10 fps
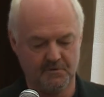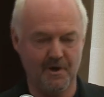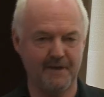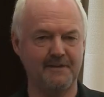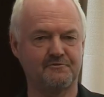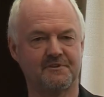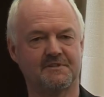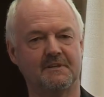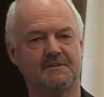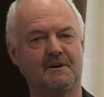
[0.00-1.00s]
Quite an
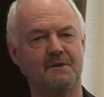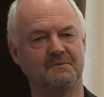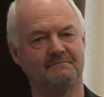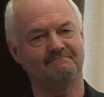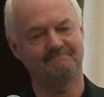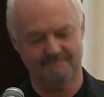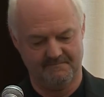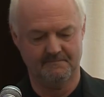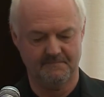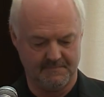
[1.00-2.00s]
interesting time
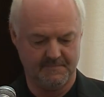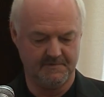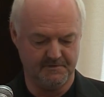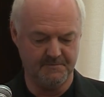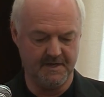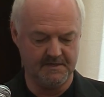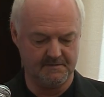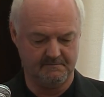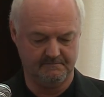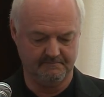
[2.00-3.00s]
some days.